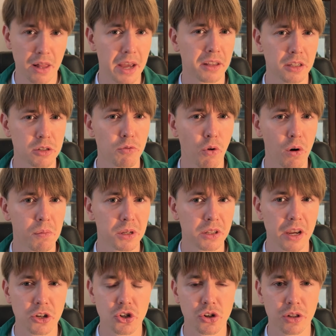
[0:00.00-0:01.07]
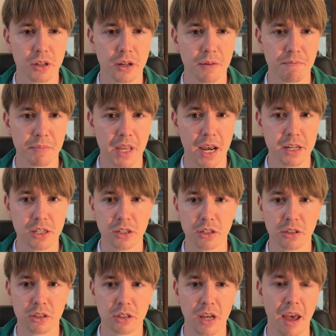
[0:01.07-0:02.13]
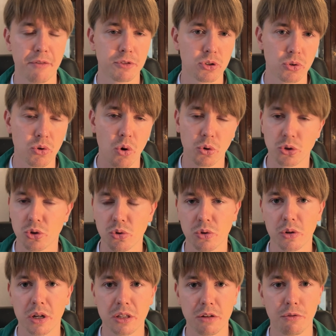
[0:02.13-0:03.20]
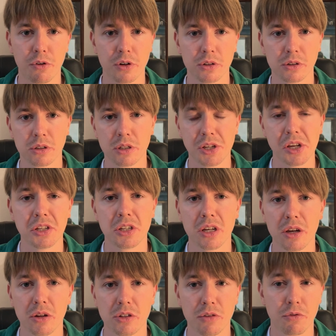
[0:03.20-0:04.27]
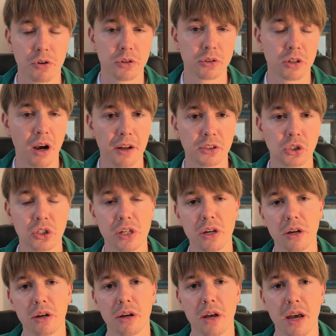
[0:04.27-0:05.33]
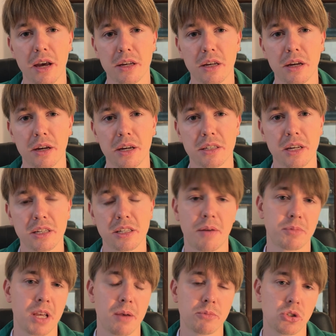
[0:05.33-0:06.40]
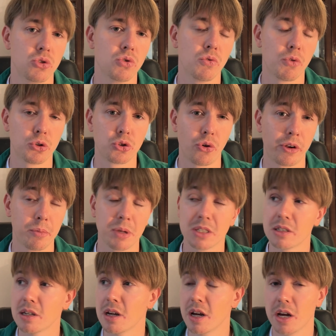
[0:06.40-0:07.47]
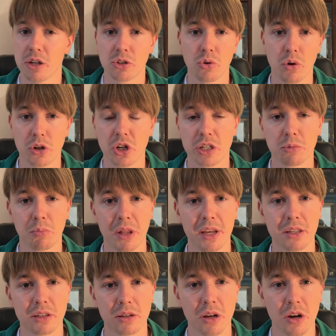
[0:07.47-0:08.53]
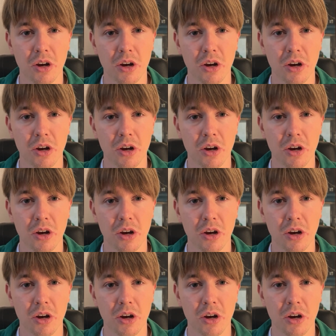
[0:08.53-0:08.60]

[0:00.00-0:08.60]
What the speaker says: like this format, actually. I didn't have to go to a different city, a different country, as I sometimes do for tournaments. So I just played